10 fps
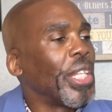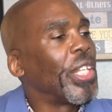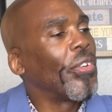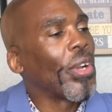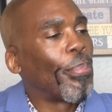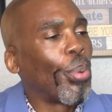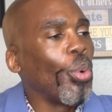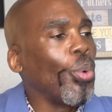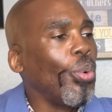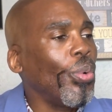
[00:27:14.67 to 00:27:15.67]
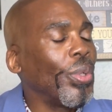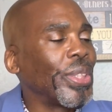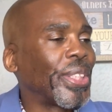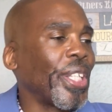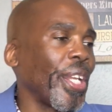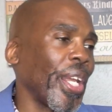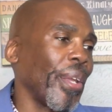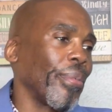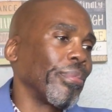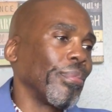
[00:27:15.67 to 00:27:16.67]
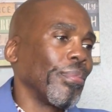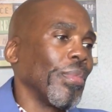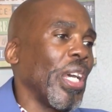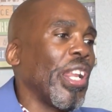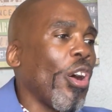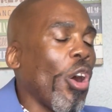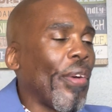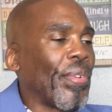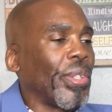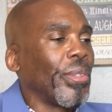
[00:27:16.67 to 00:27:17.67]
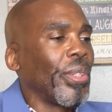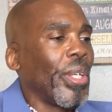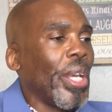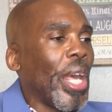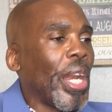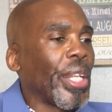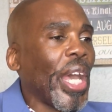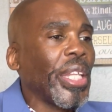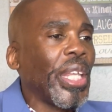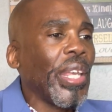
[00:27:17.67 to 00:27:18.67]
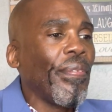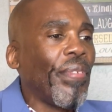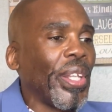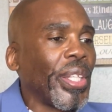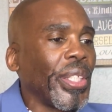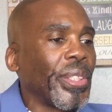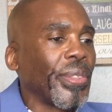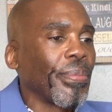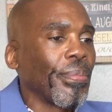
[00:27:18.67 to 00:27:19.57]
During a brutal study in Harvard in the 1950s,